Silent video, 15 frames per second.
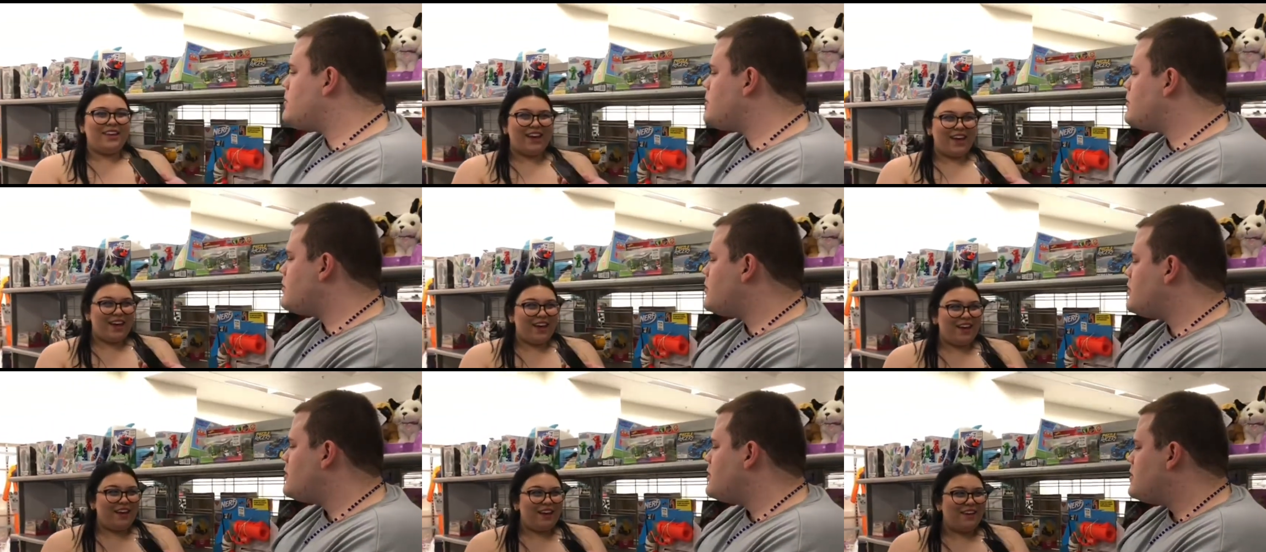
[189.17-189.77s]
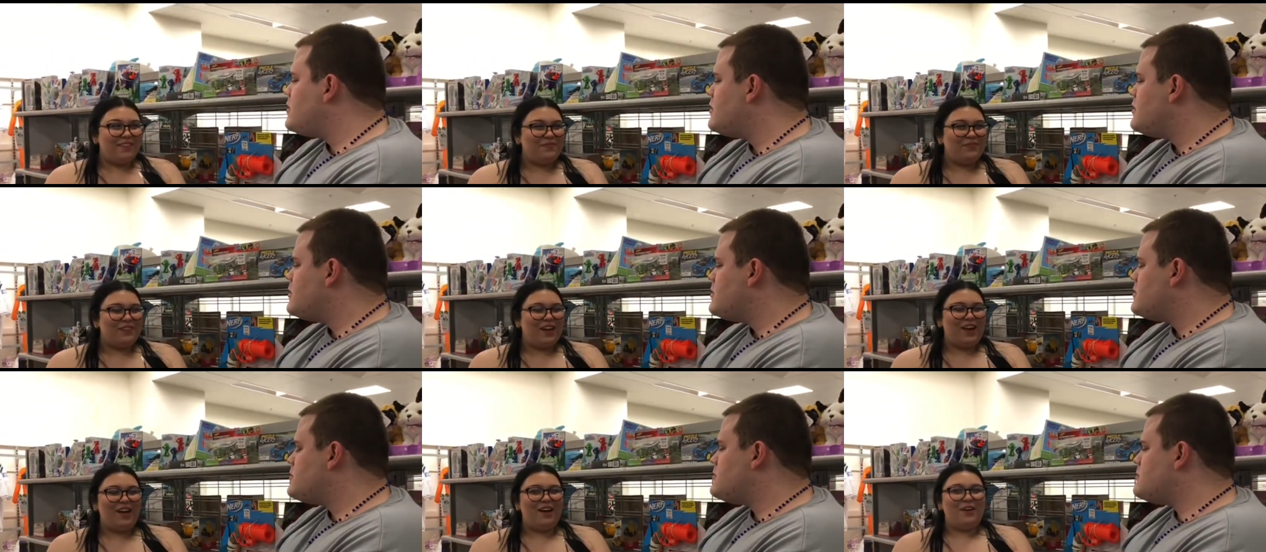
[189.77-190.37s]
Speaker 1: Yeah,
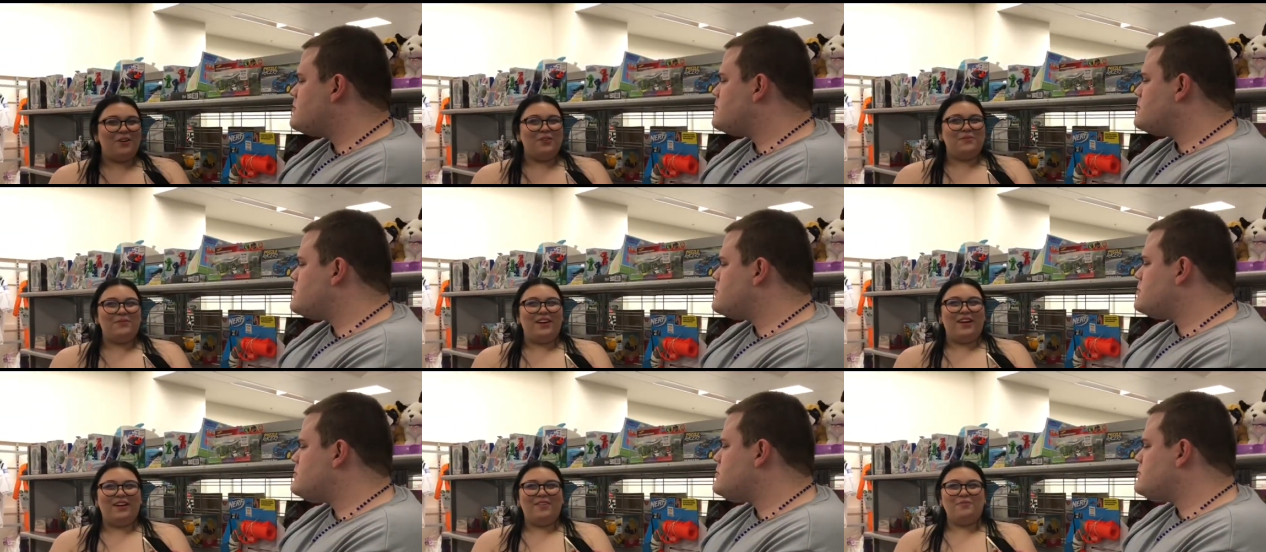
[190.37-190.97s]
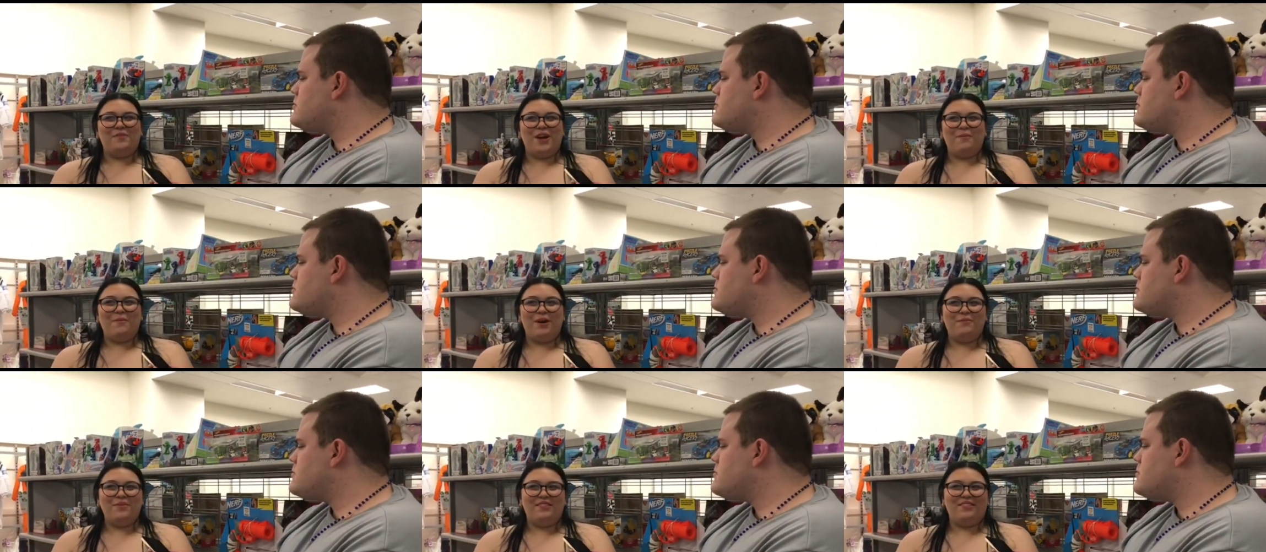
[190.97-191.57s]
um, my
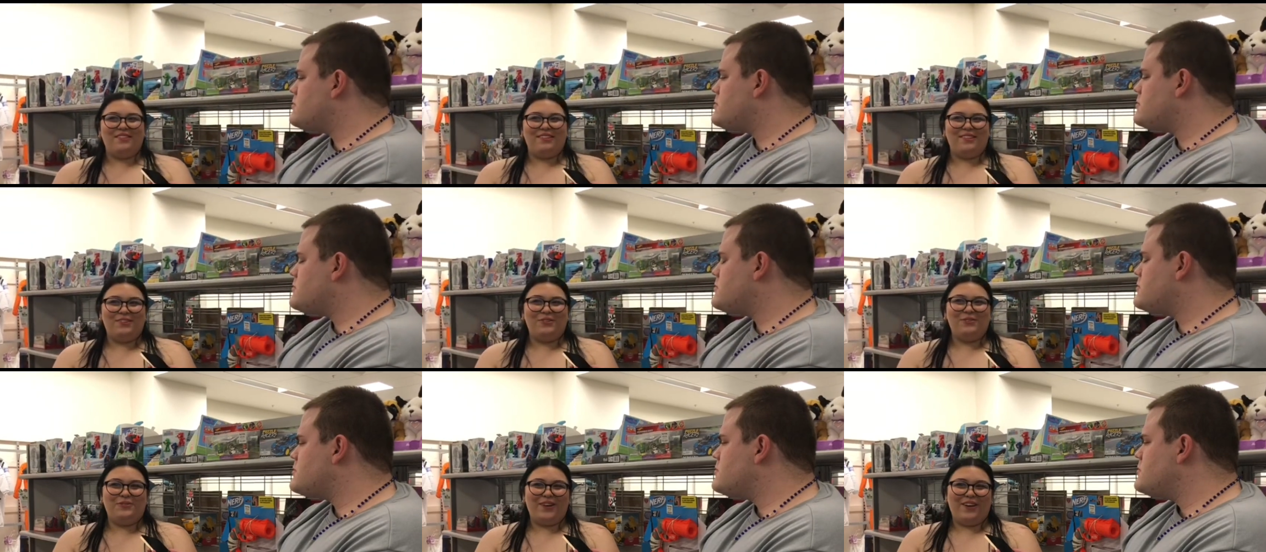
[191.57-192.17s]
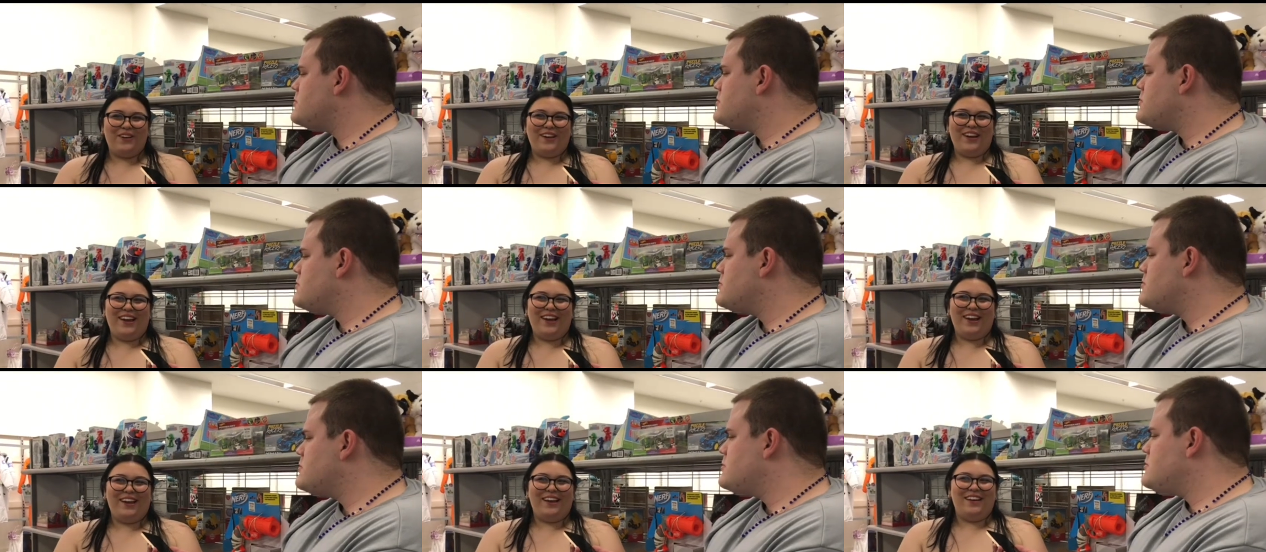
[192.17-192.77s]
mum is still
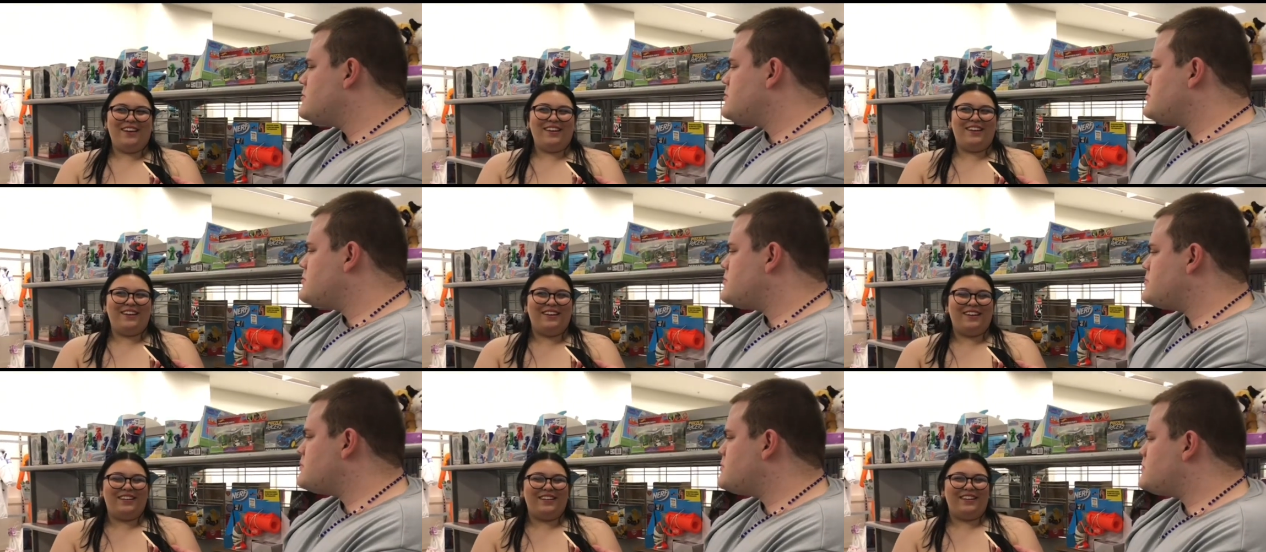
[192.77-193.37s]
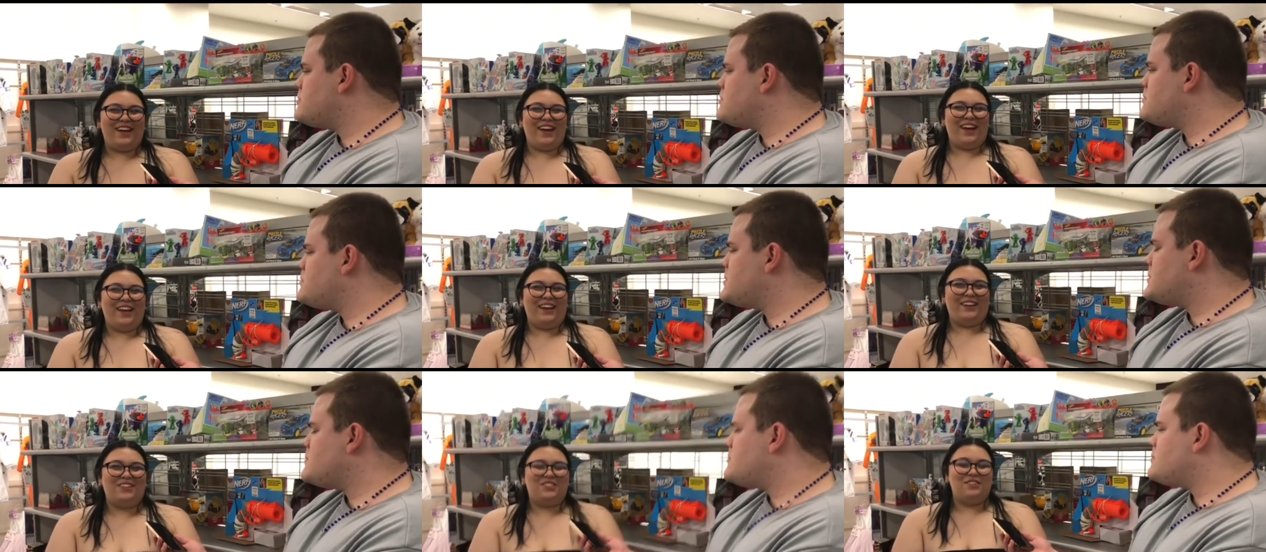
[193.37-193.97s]
very,
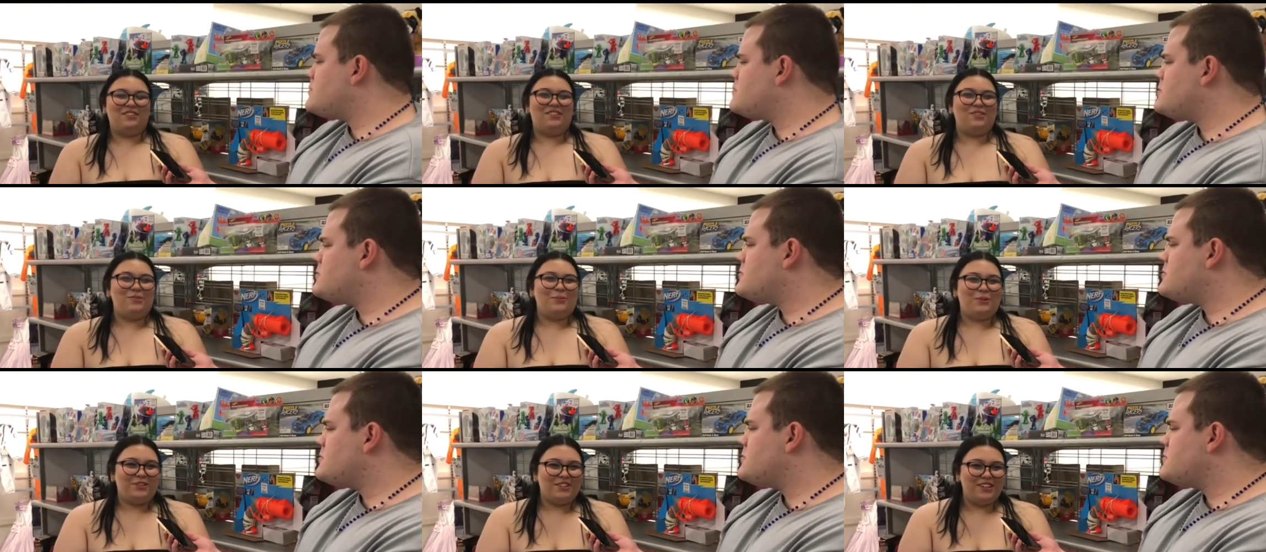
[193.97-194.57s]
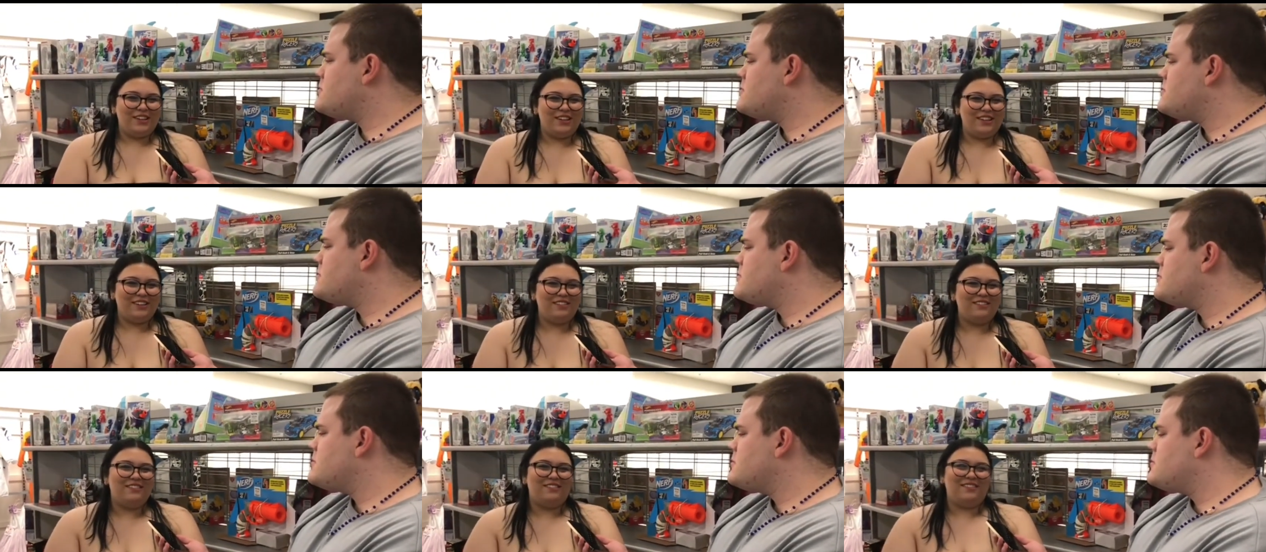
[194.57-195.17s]
like, she's still
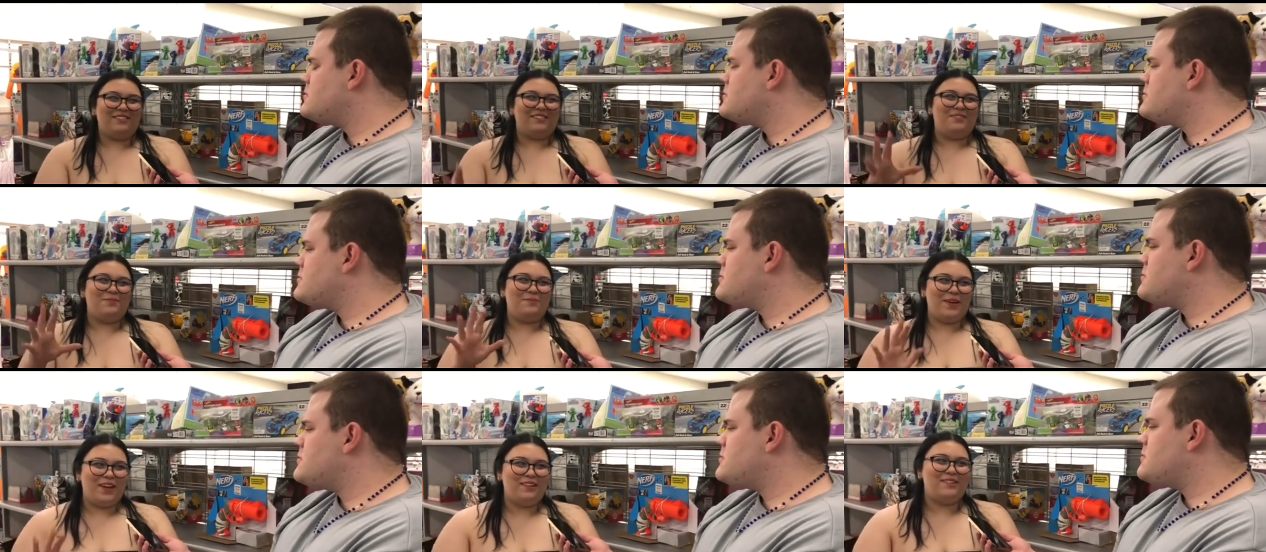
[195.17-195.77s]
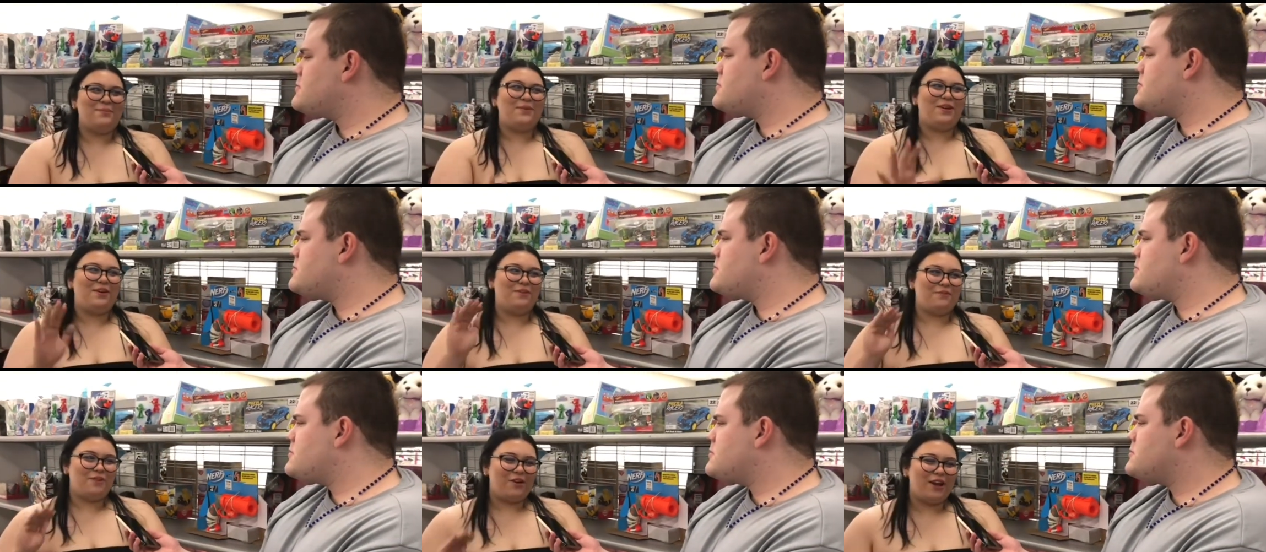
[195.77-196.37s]
pushing me to
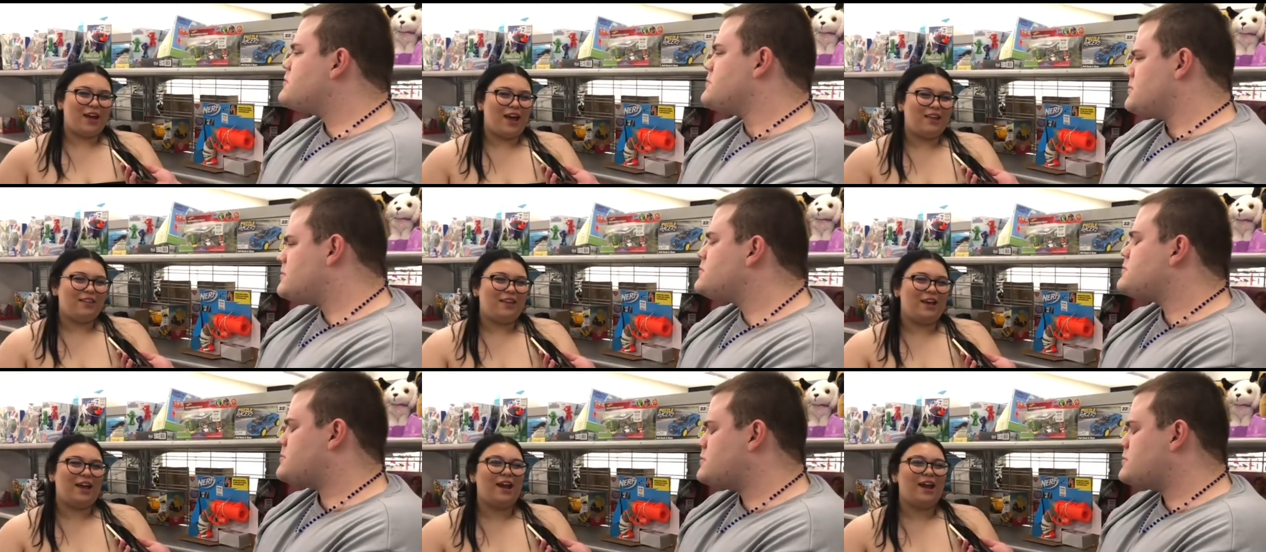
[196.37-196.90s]
be very Catholic.